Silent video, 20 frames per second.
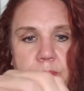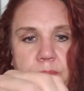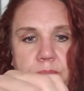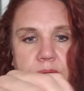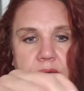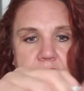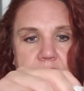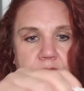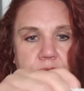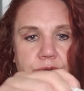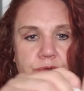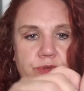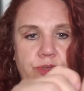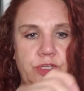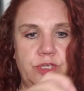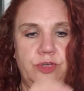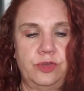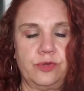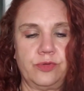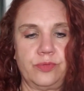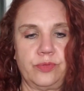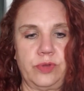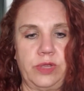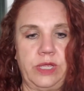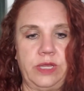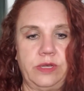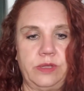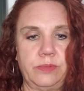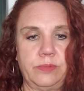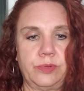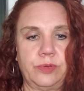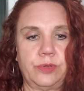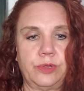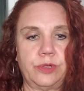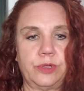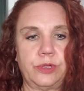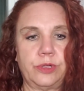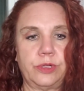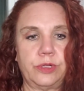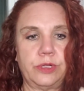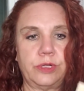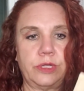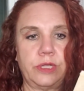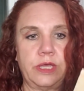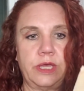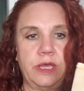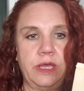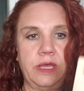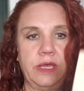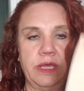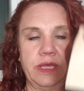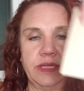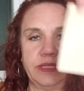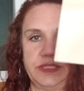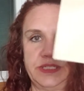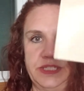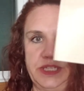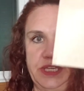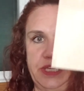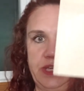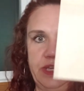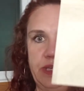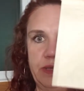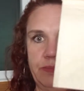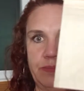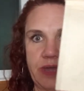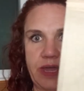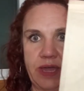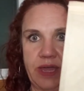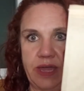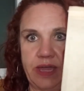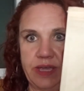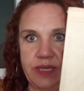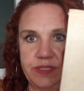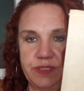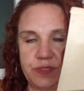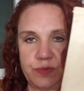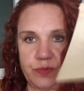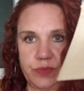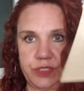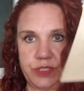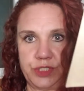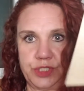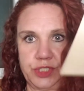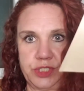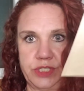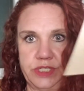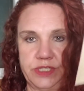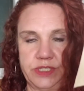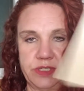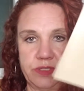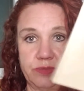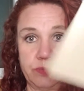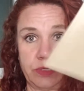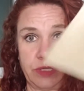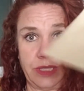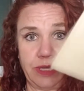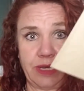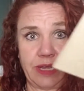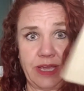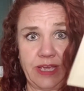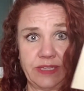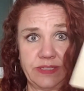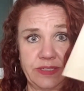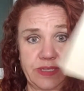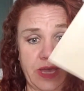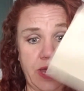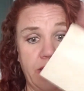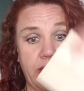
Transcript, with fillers: biodegradable tea bags, which is really nice.